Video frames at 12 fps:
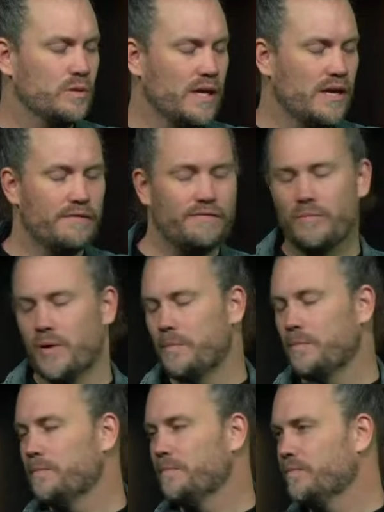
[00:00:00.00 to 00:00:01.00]
hear from them.
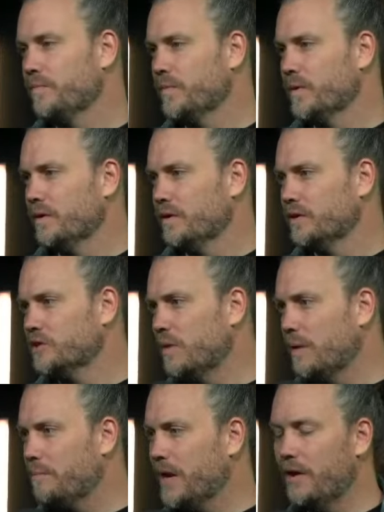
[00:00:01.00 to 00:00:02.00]
It's
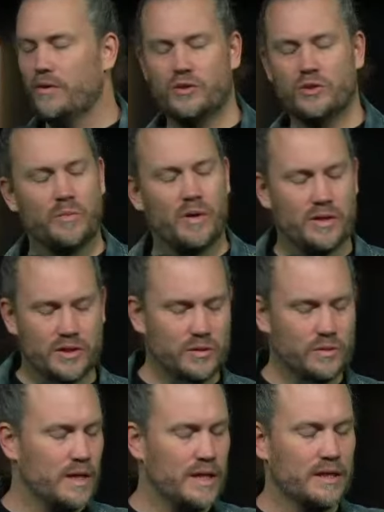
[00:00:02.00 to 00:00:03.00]
my parent who passed
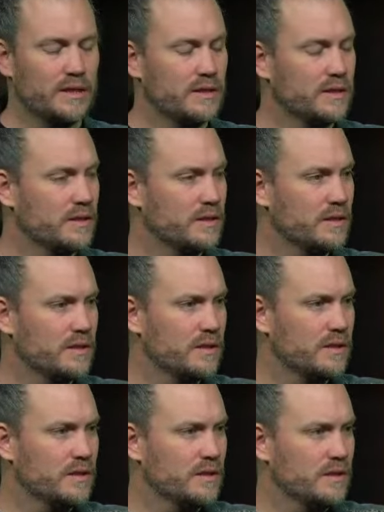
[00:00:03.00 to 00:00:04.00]
away.
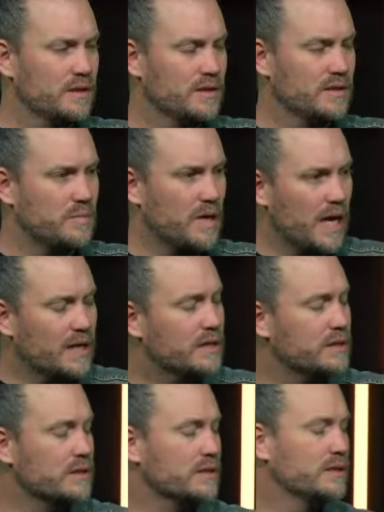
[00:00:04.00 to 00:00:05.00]
It's my
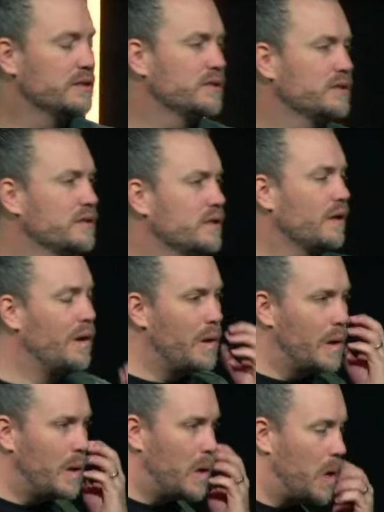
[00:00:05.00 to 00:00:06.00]
uncle.
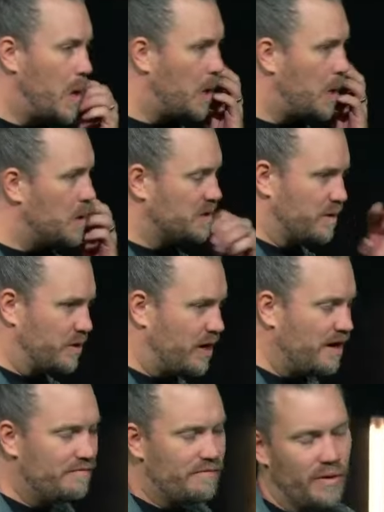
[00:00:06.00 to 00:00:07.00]
It's my
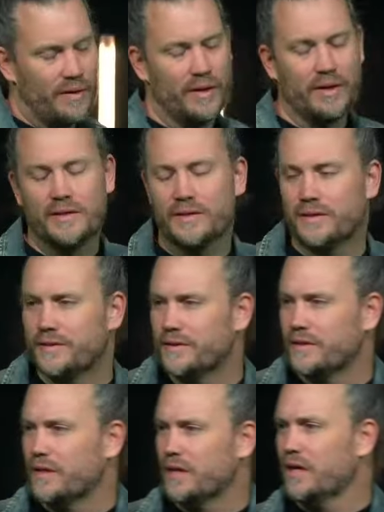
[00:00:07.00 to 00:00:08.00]
grandfather.
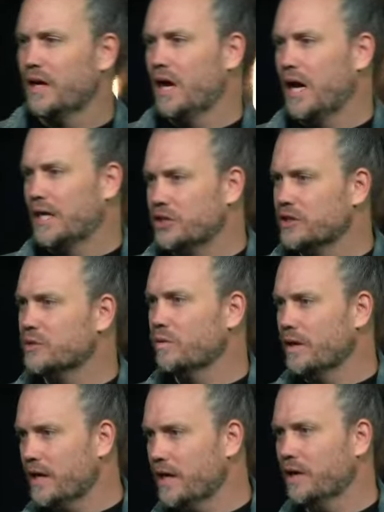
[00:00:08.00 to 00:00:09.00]
I just
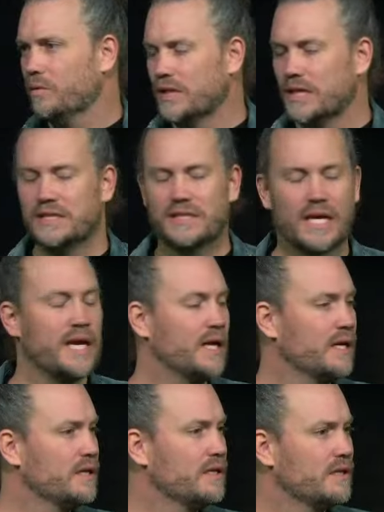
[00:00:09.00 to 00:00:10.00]
want to hear what they're saying.
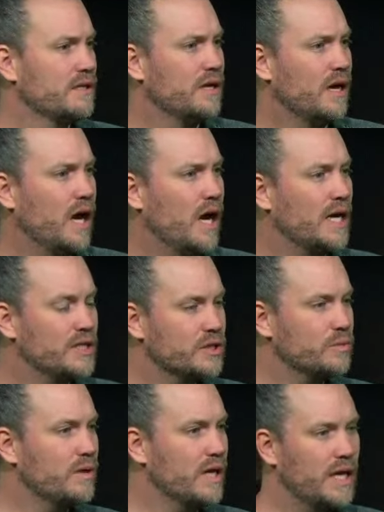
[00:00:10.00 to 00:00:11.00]
I
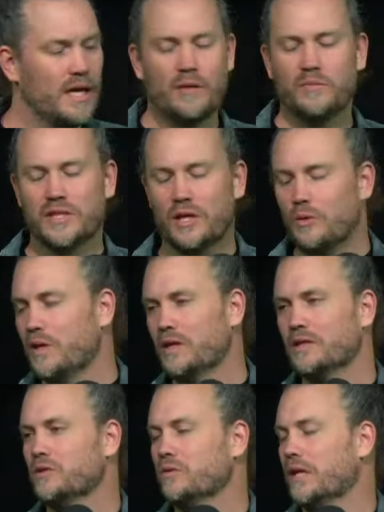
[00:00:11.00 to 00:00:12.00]
just want to hear them tell me
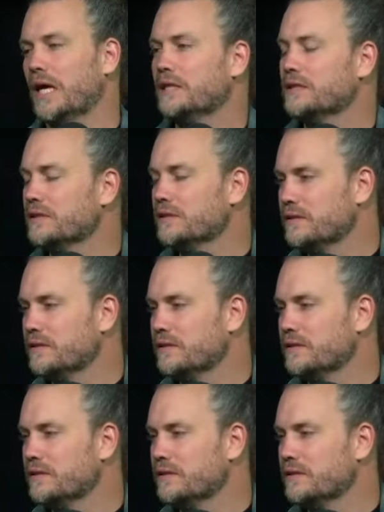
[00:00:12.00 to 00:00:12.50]
this or that.